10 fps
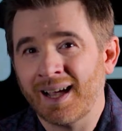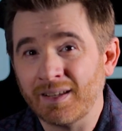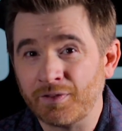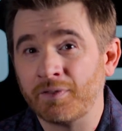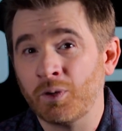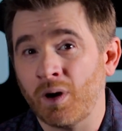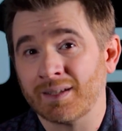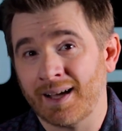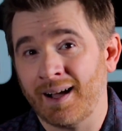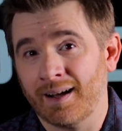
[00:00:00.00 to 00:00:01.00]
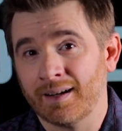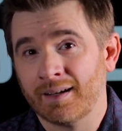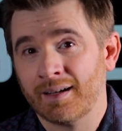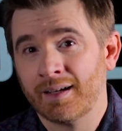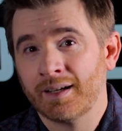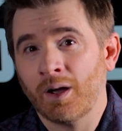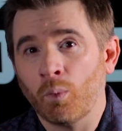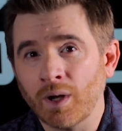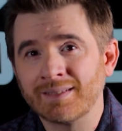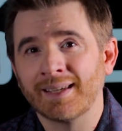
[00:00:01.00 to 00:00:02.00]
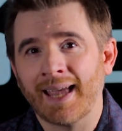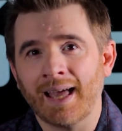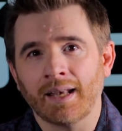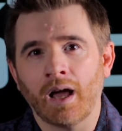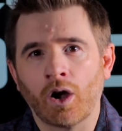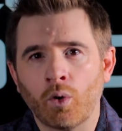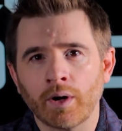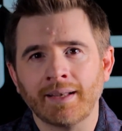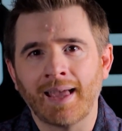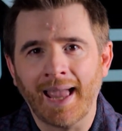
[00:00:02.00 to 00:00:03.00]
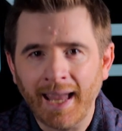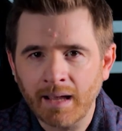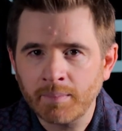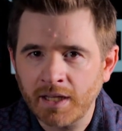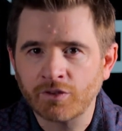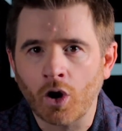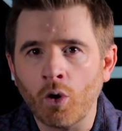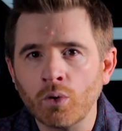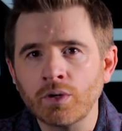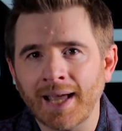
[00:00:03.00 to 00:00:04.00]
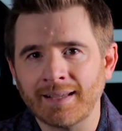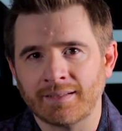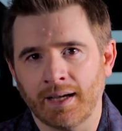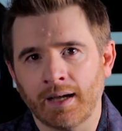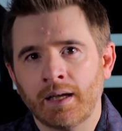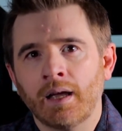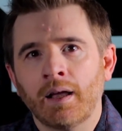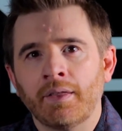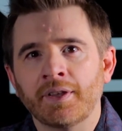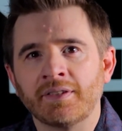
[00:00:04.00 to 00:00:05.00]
is 50 watts higher. Once again, according to AMD's own testing, the